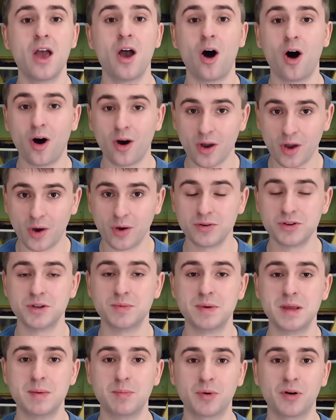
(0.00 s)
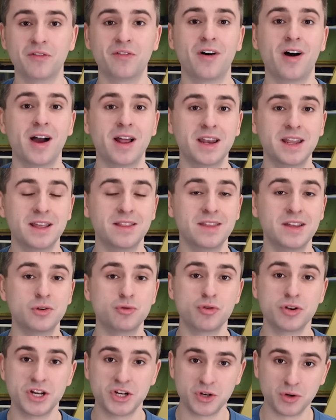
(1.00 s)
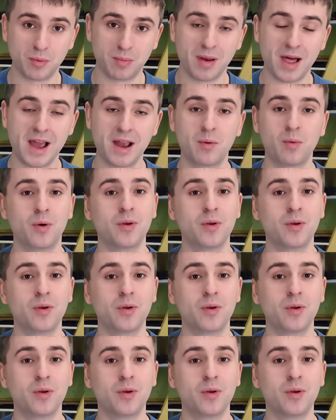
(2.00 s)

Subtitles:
are going to be providing the traditional black